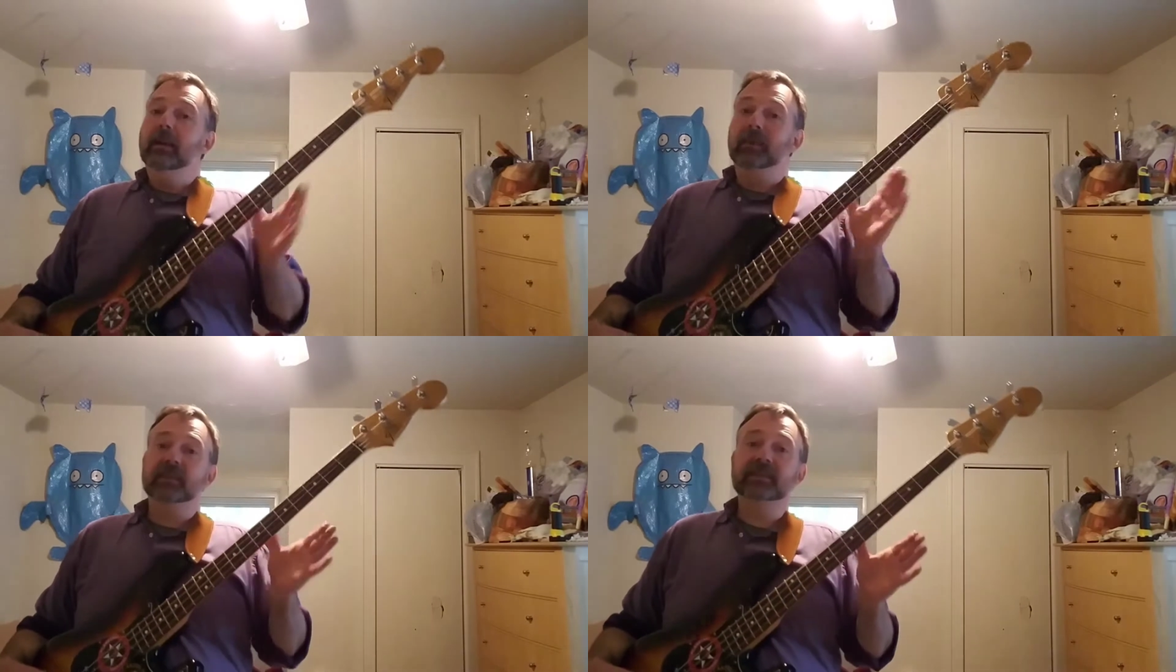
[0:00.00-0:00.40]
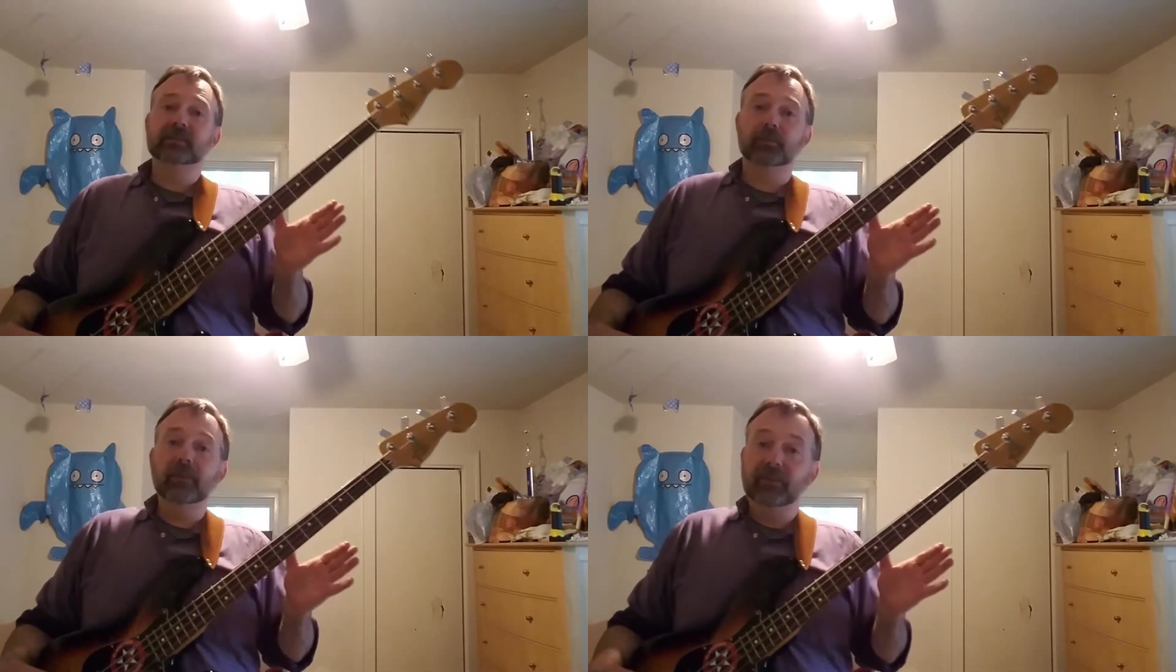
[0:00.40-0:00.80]
But this is
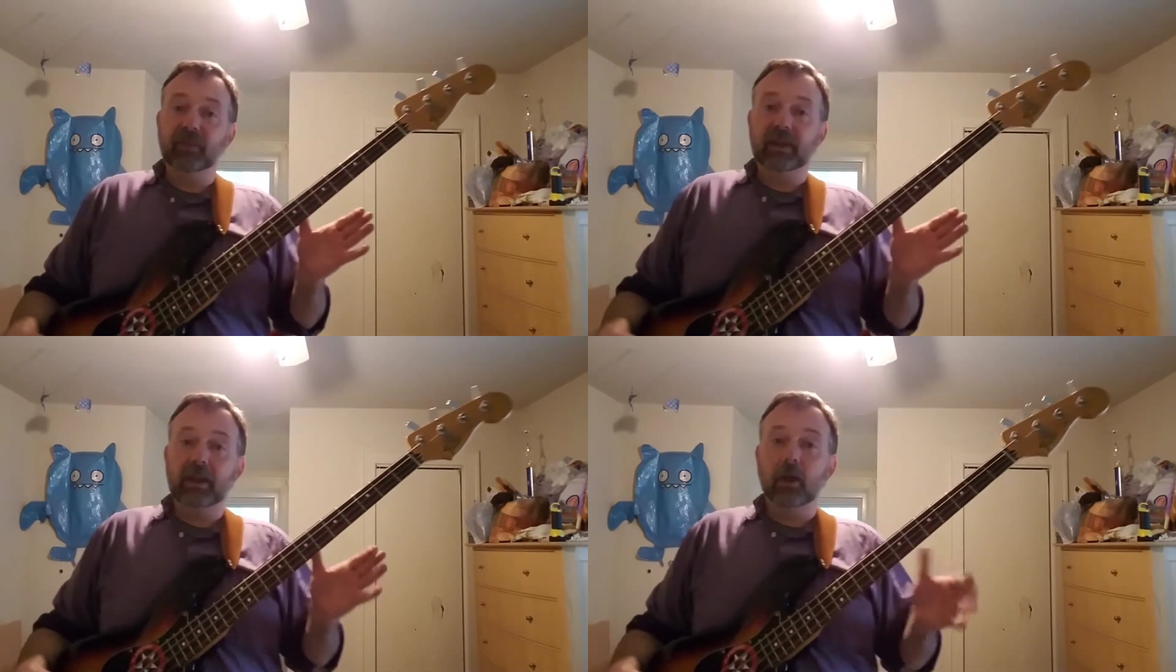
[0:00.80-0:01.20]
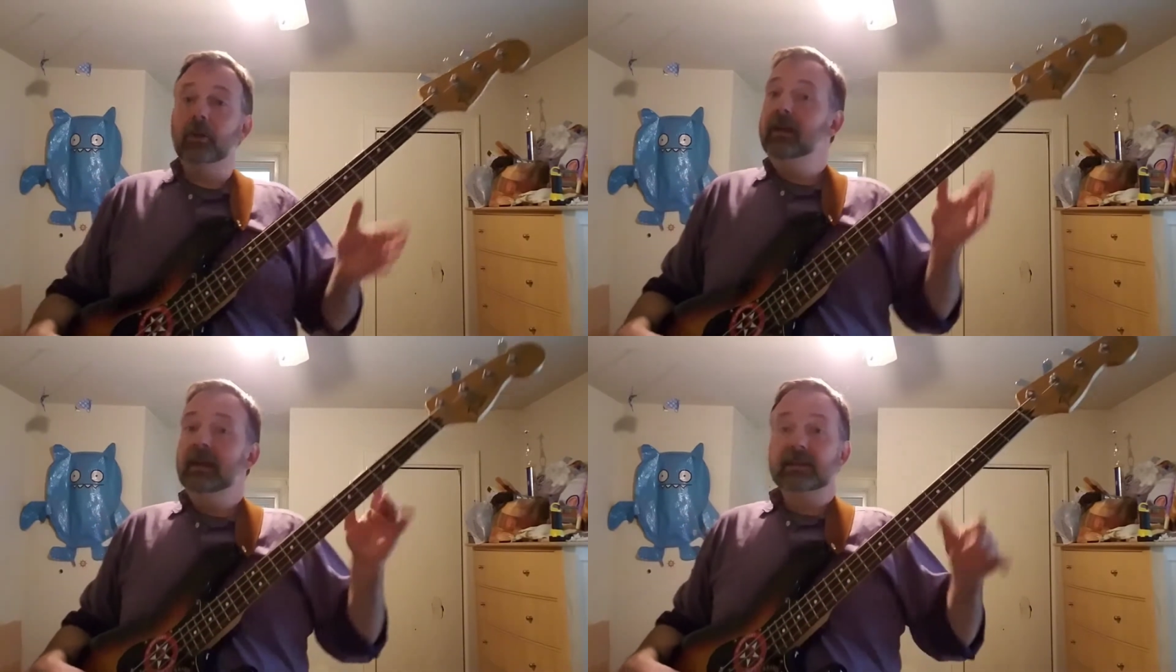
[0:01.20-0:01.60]
a Riffs video,
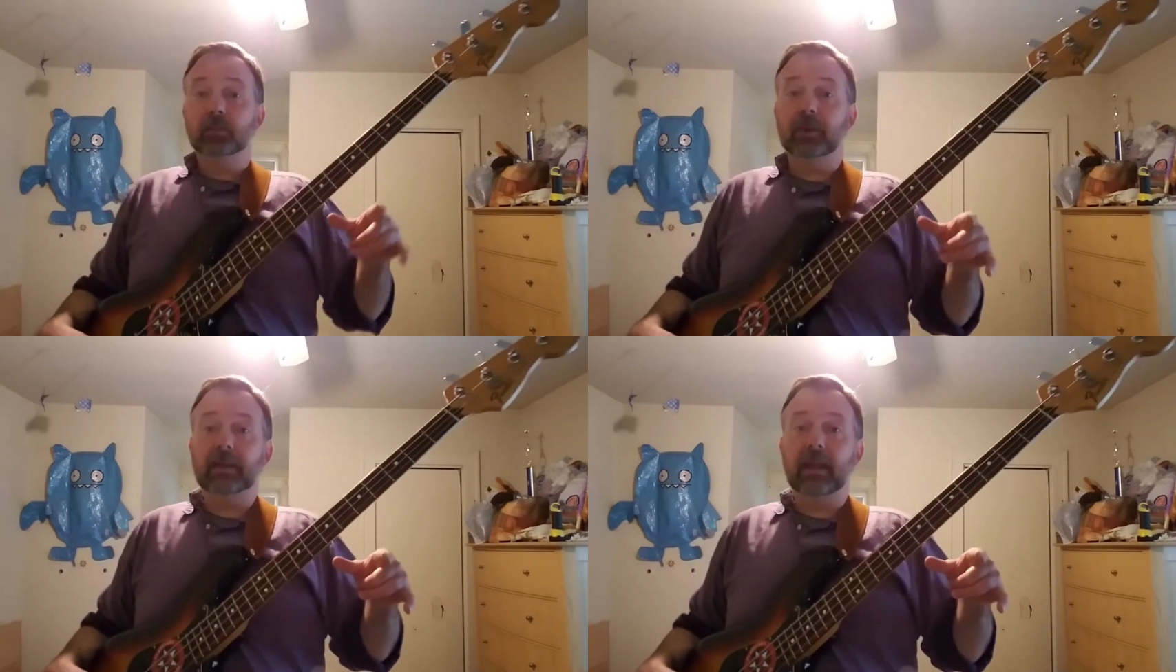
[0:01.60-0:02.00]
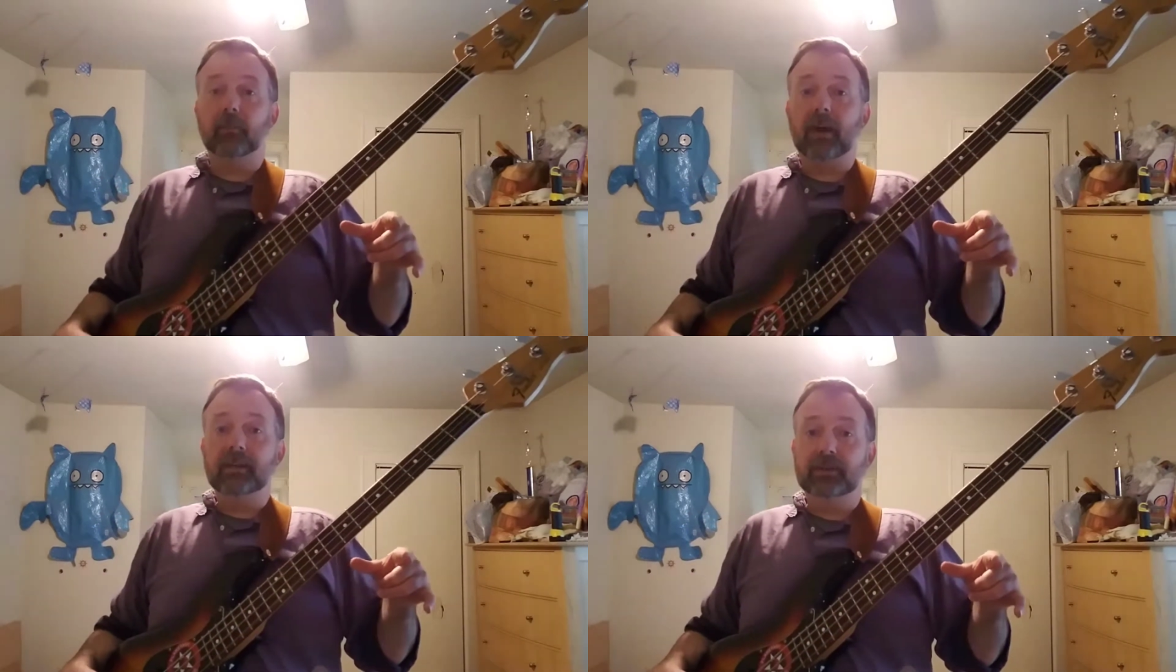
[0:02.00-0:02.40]
so we're going to get
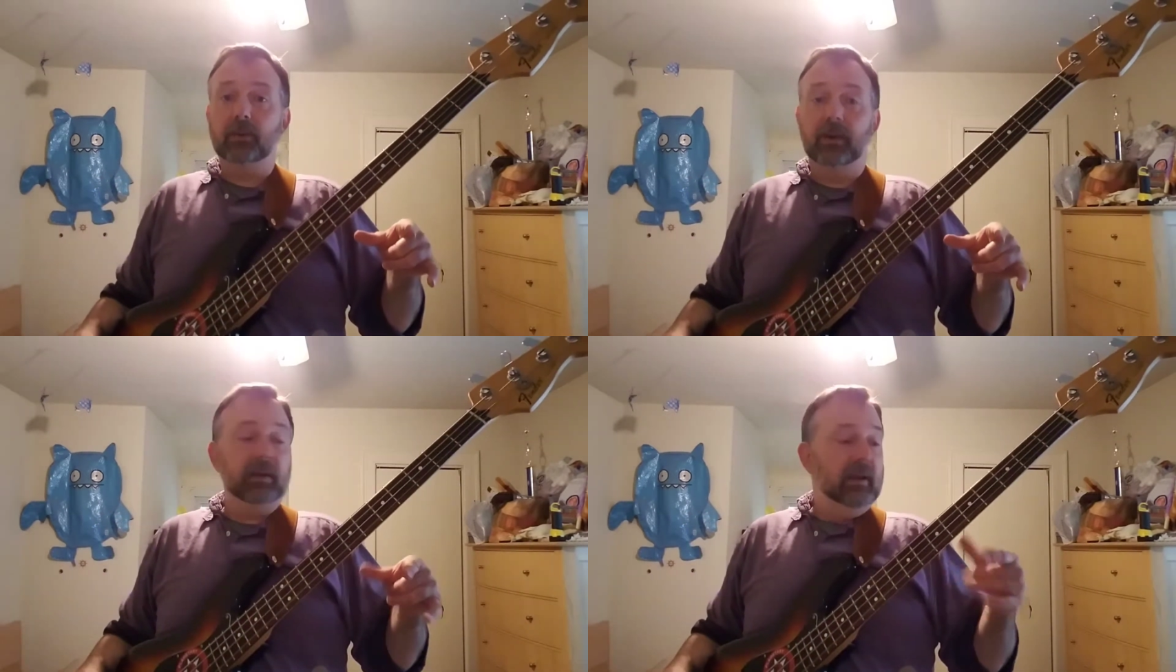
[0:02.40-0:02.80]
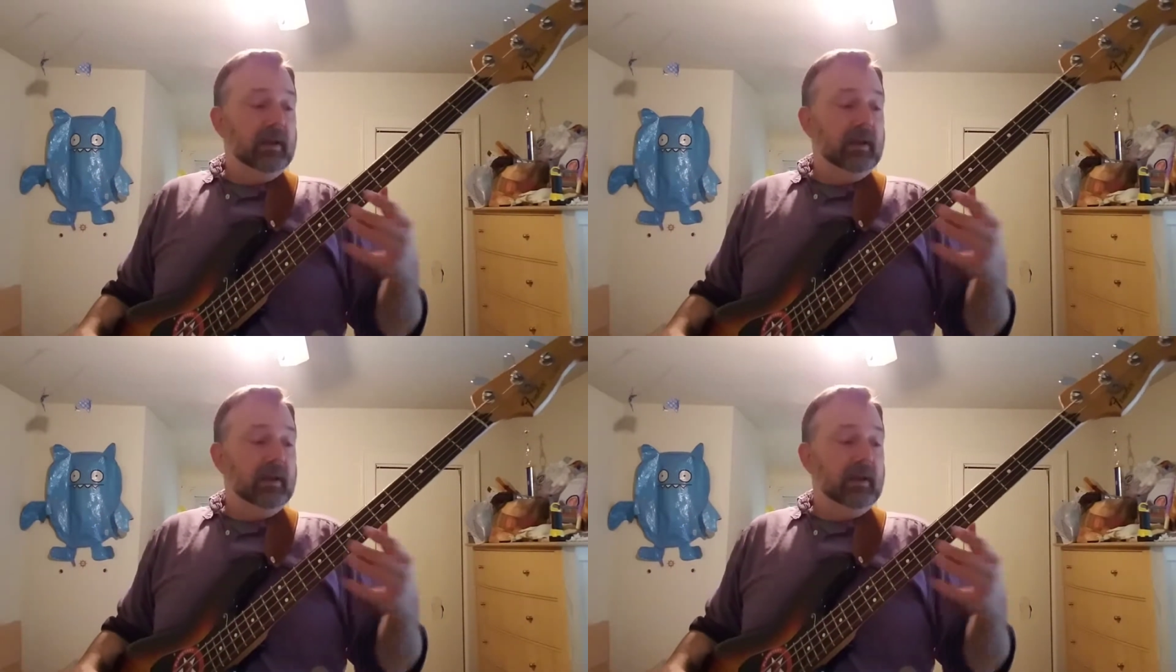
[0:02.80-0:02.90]
right to it.